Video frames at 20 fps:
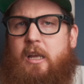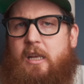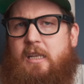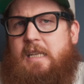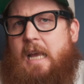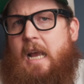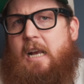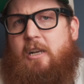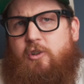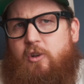is
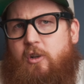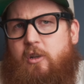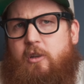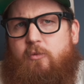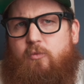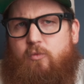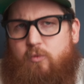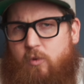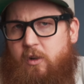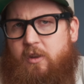actually
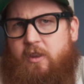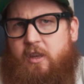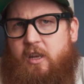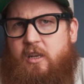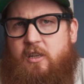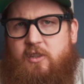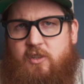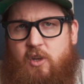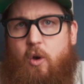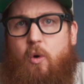worth
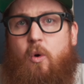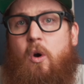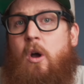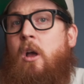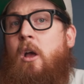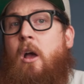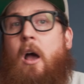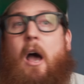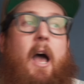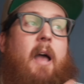it. So
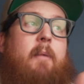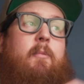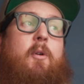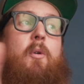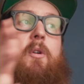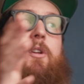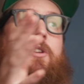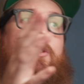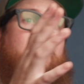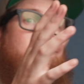I'm
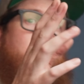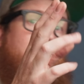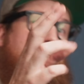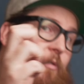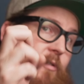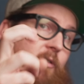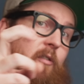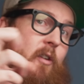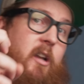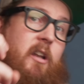going to
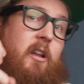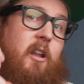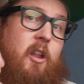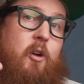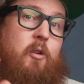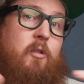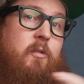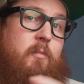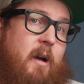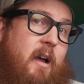front
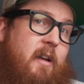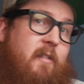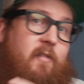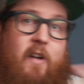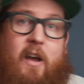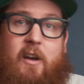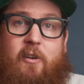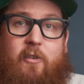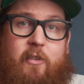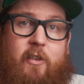load my
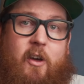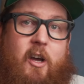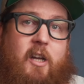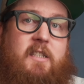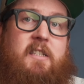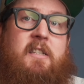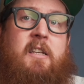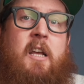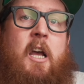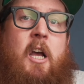final
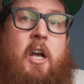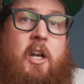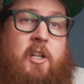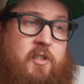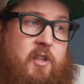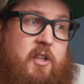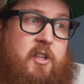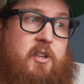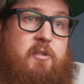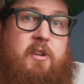thoughts
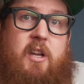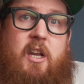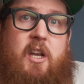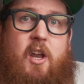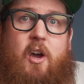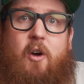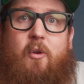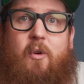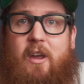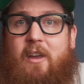so that you can
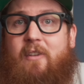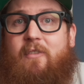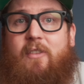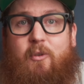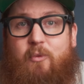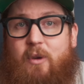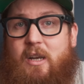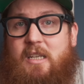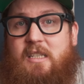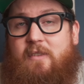know if
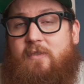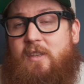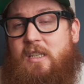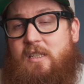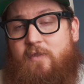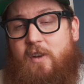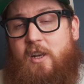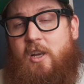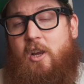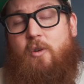the rest of this
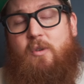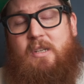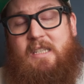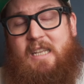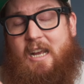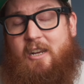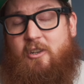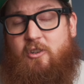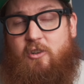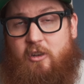video is
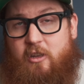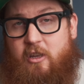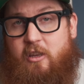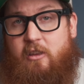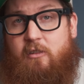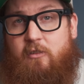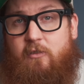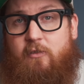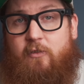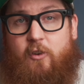
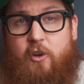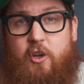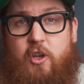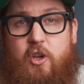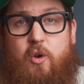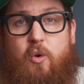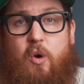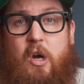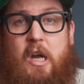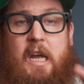actually for
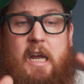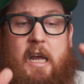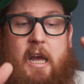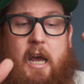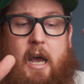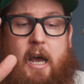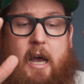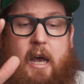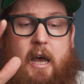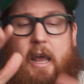you
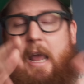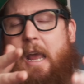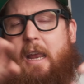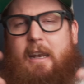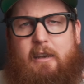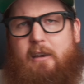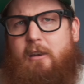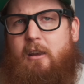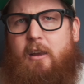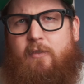
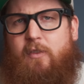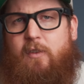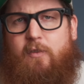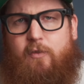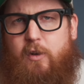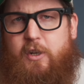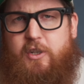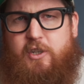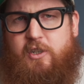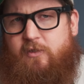and if the
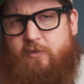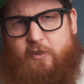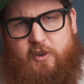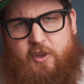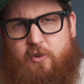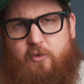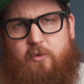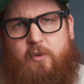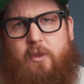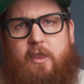fridge is for
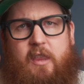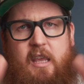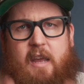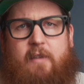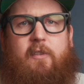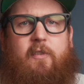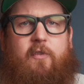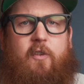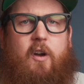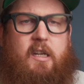you. The
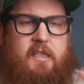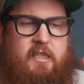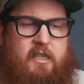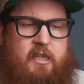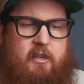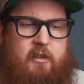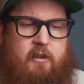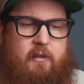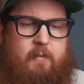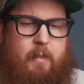
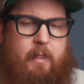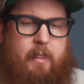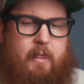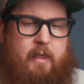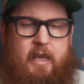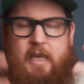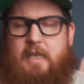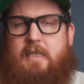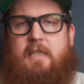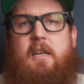Everfrost,
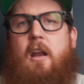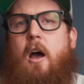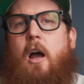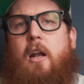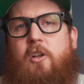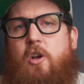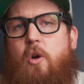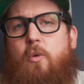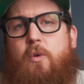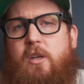it's
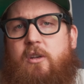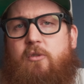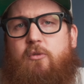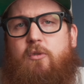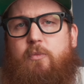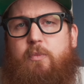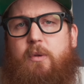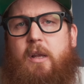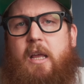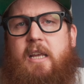not going to
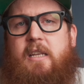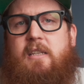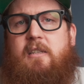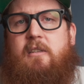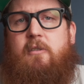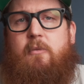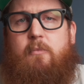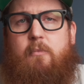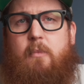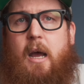
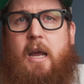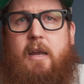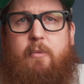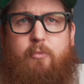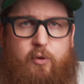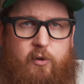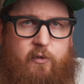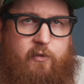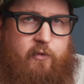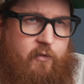replace my
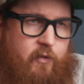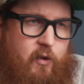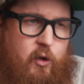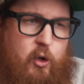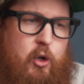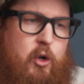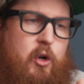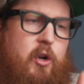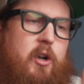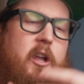
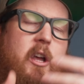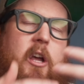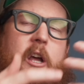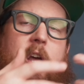preferred